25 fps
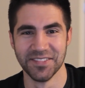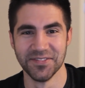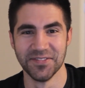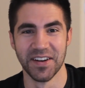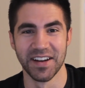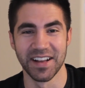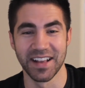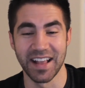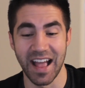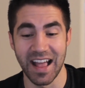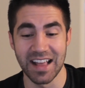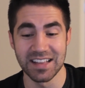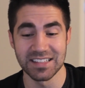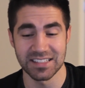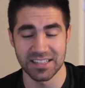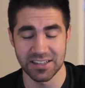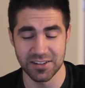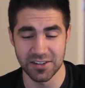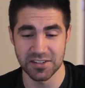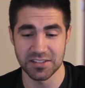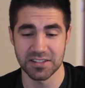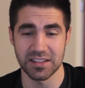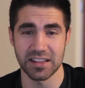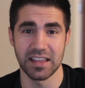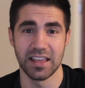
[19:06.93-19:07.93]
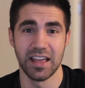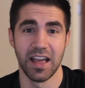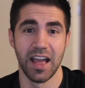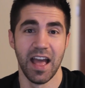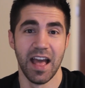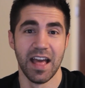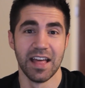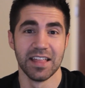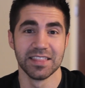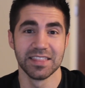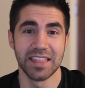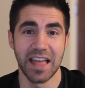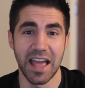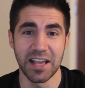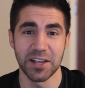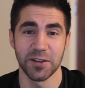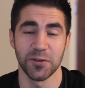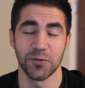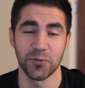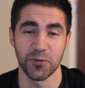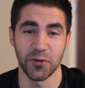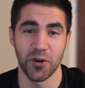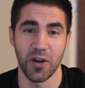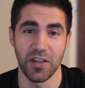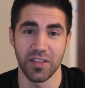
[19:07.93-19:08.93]
But guys, seriously, thank
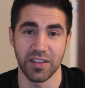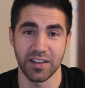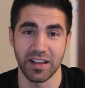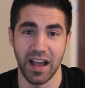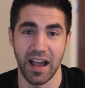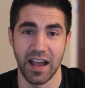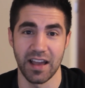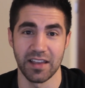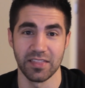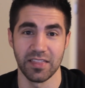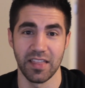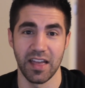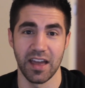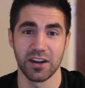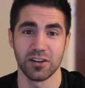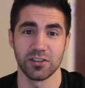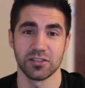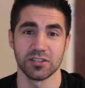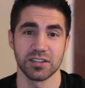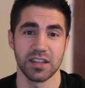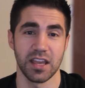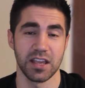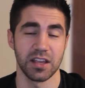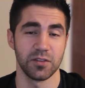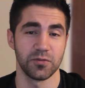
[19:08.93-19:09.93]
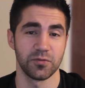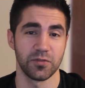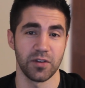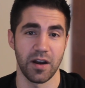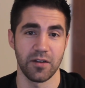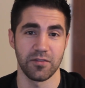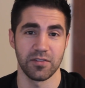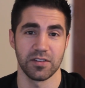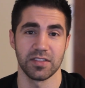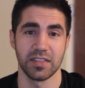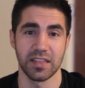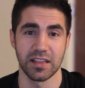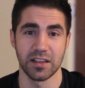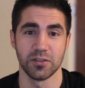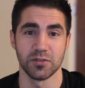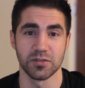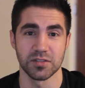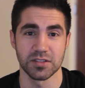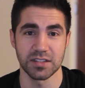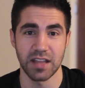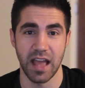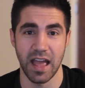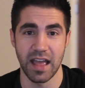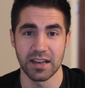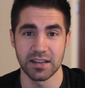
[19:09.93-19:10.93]
you for all the kind letters. Thank you for everything you
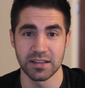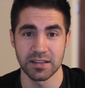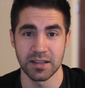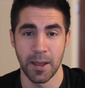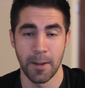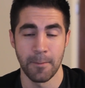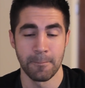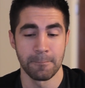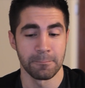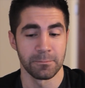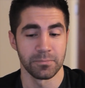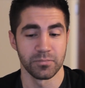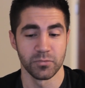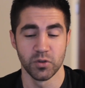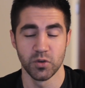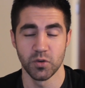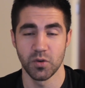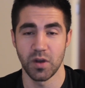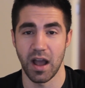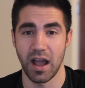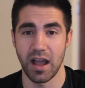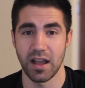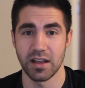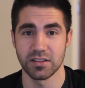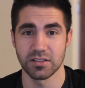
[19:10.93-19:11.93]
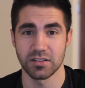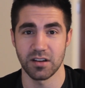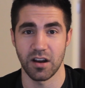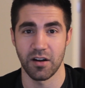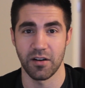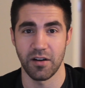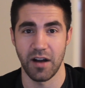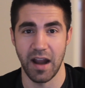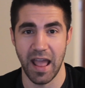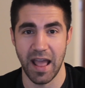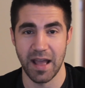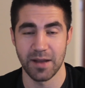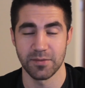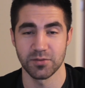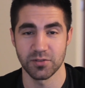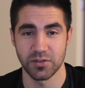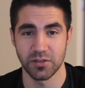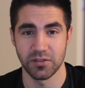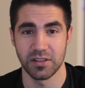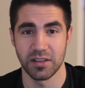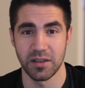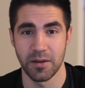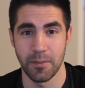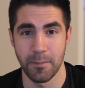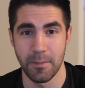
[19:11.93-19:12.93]
sent. You guys are
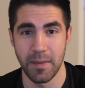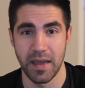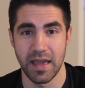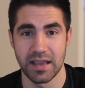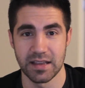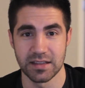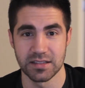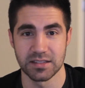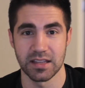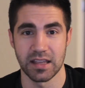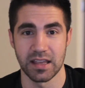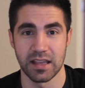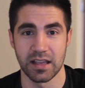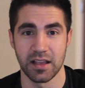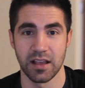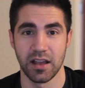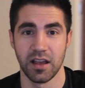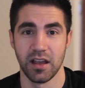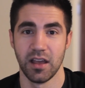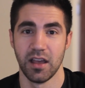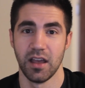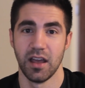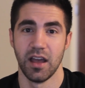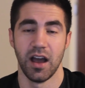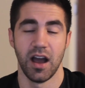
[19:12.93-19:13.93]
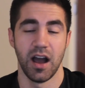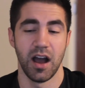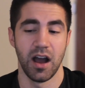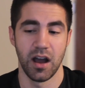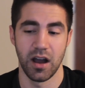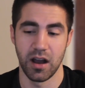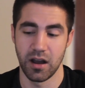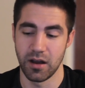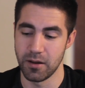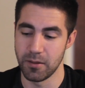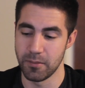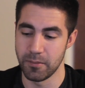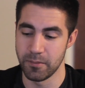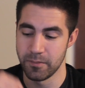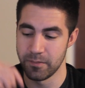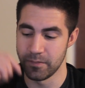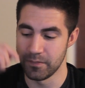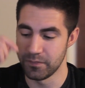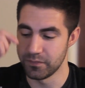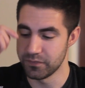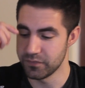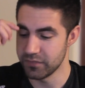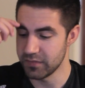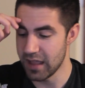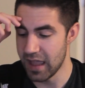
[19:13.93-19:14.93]
absolutely amazing. Um,
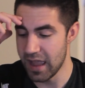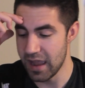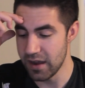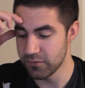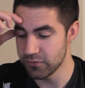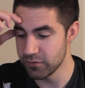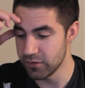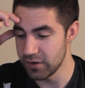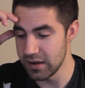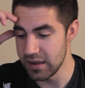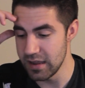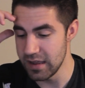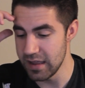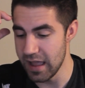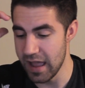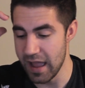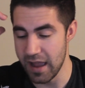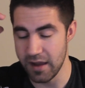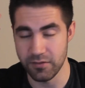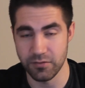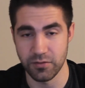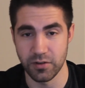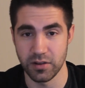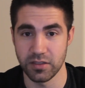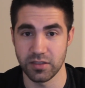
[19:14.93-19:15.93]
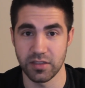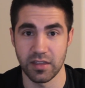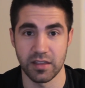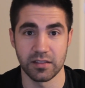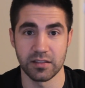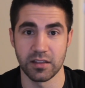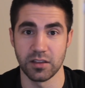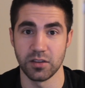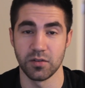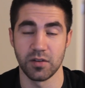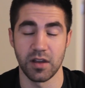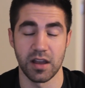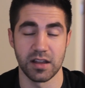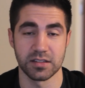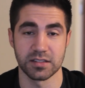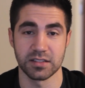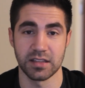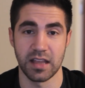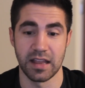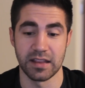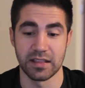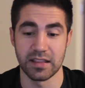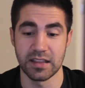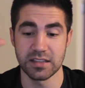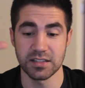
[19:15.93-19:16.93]
every, everything that you guys
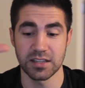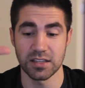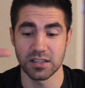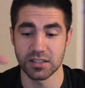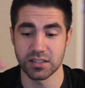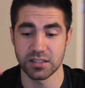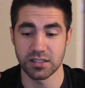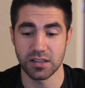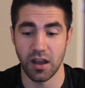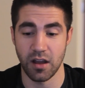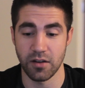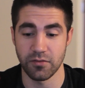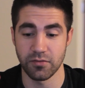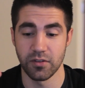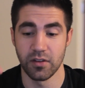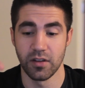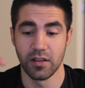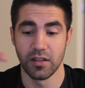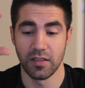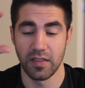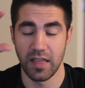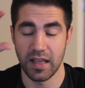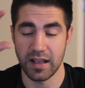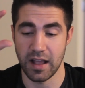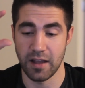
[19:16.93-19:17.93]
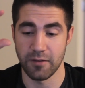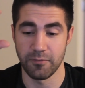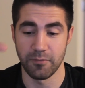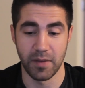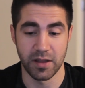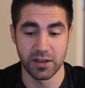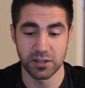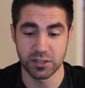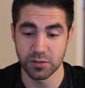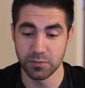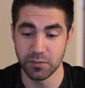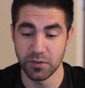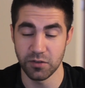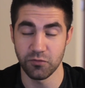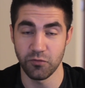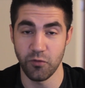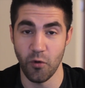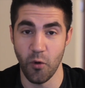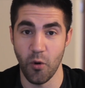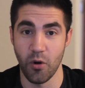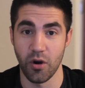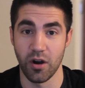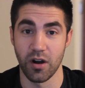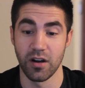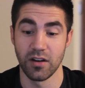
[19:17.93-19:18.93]
send. This is stuff, like I've mentioned
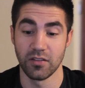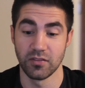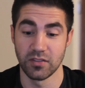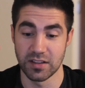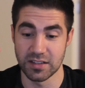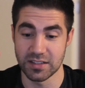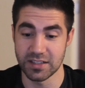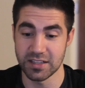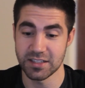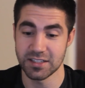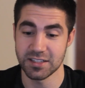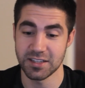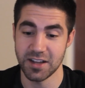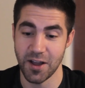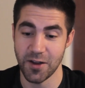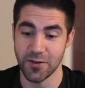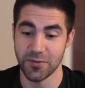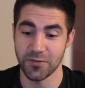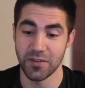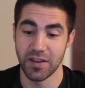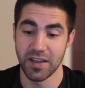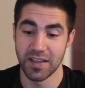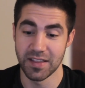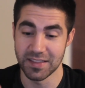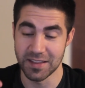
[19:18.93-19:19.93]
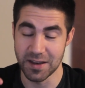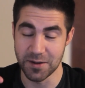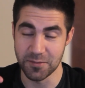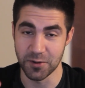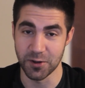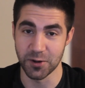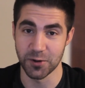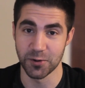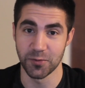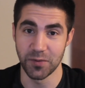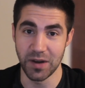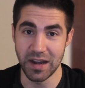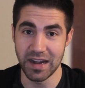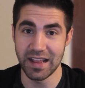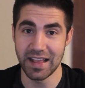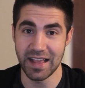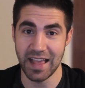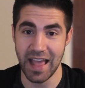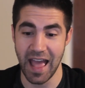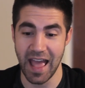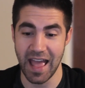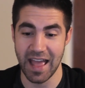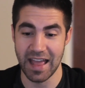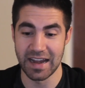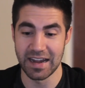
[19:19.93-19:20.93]
before, this is stuff that I'm gonna read
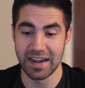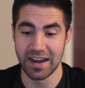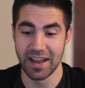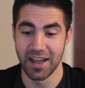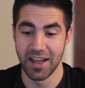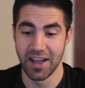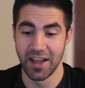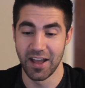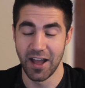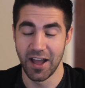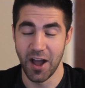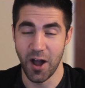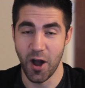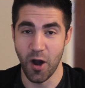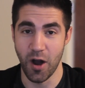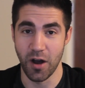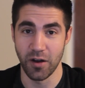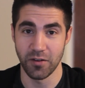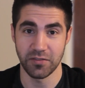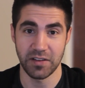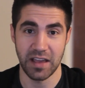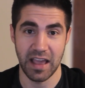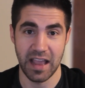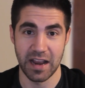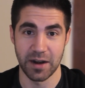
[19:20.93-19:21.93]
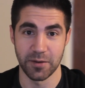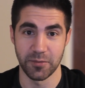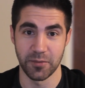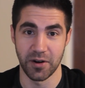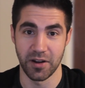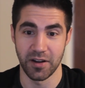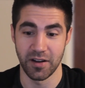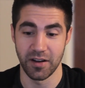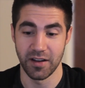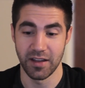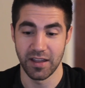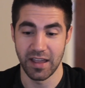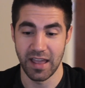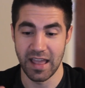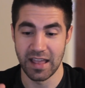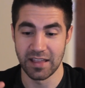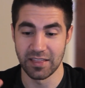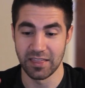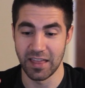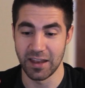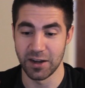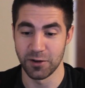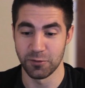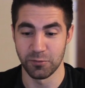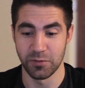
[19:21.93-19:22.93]
again off camera
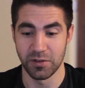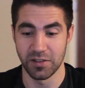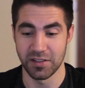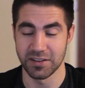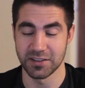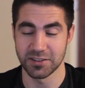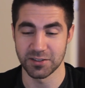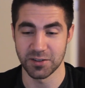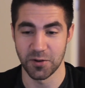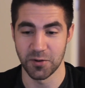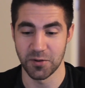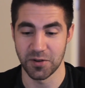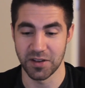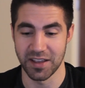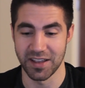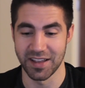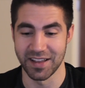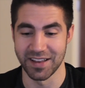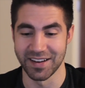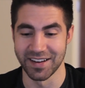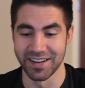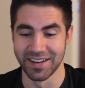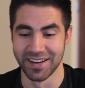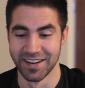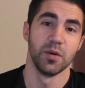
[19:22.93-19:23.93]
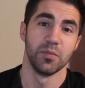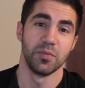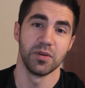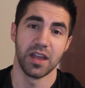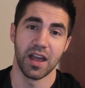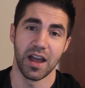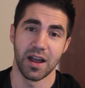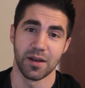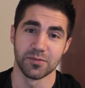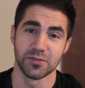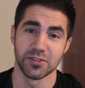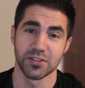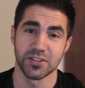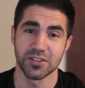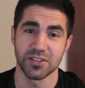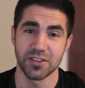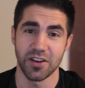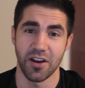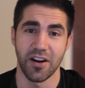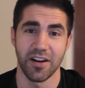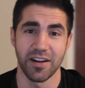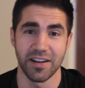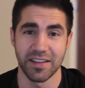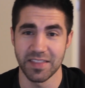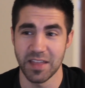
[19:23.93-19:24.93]
and let it really soak in. But yeah, I'm
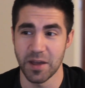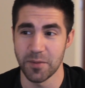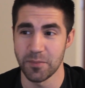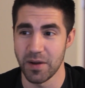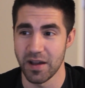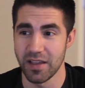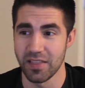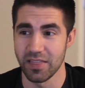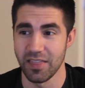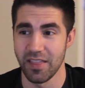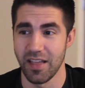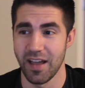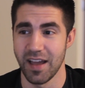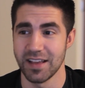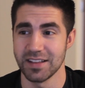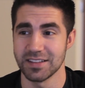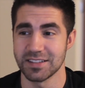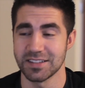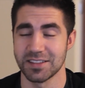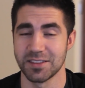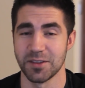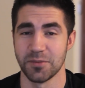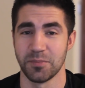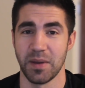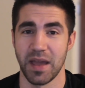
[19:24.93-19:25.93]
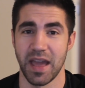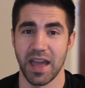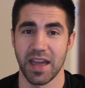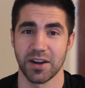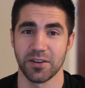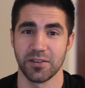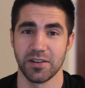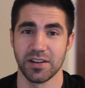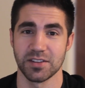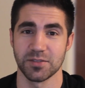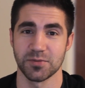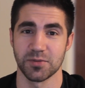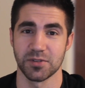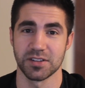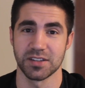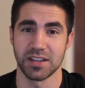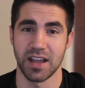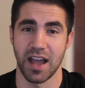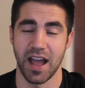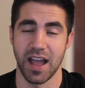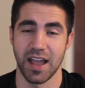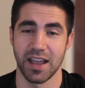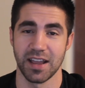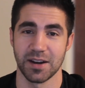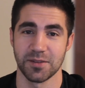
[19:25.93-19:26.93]
sorry that my lights, the batteries were
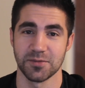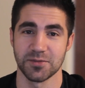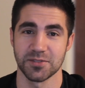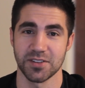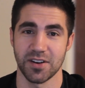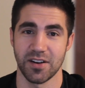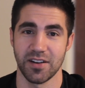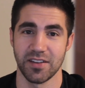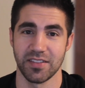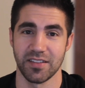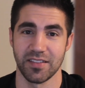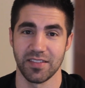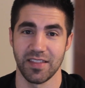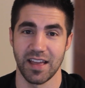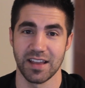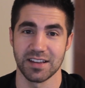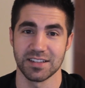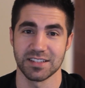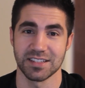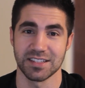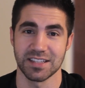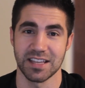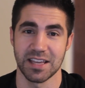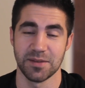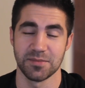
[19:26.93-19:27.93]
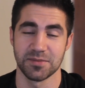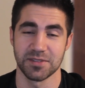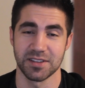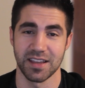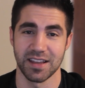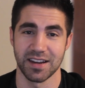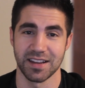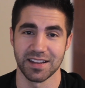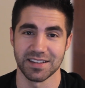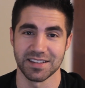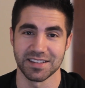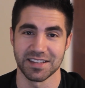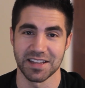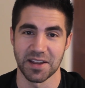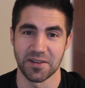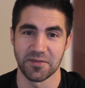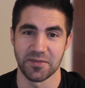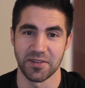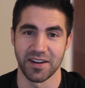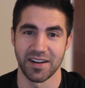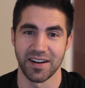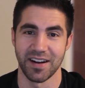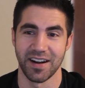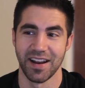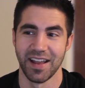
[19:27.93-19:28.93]
dying. I'm sorry the light just keeps getting
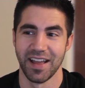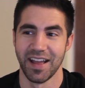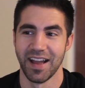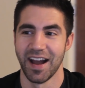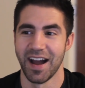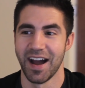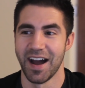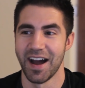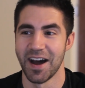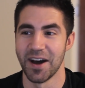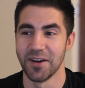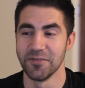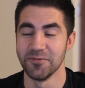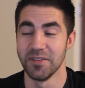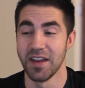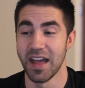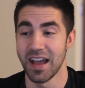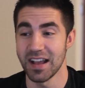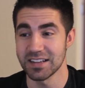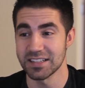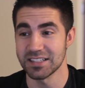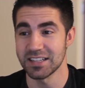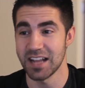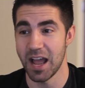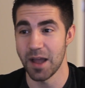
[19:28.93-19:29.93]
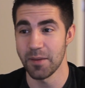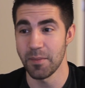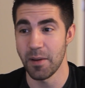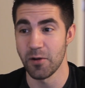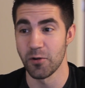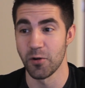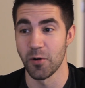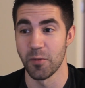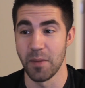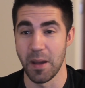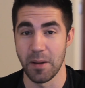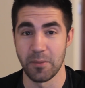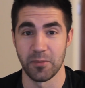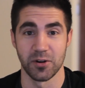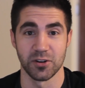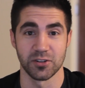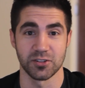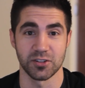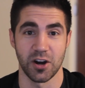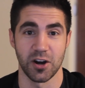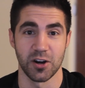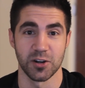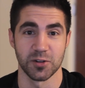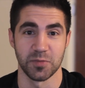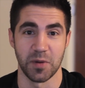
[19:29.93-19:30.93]
dimmer. Um, next time I'll remember to
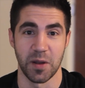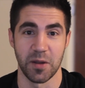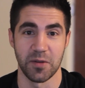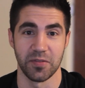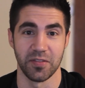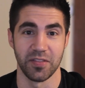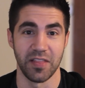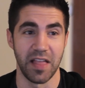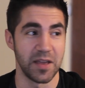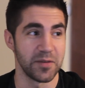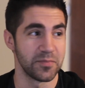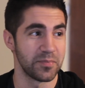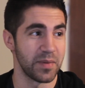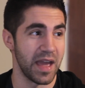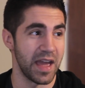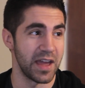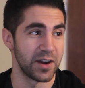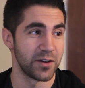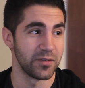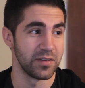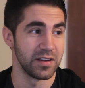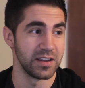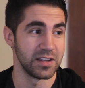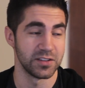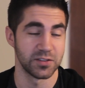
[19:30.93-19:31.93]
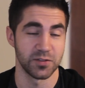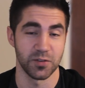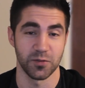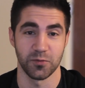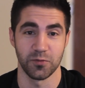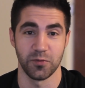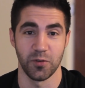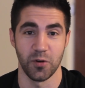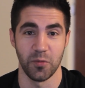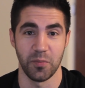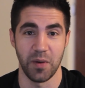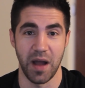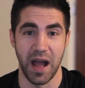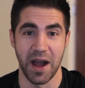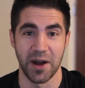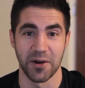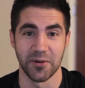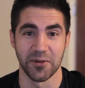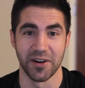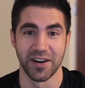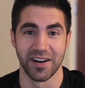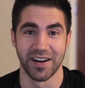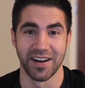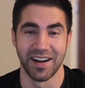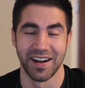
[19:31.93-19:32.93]
charge my light batteries full
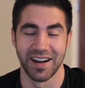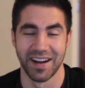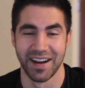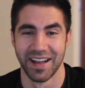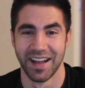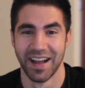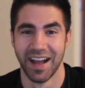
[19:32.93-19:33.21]
power.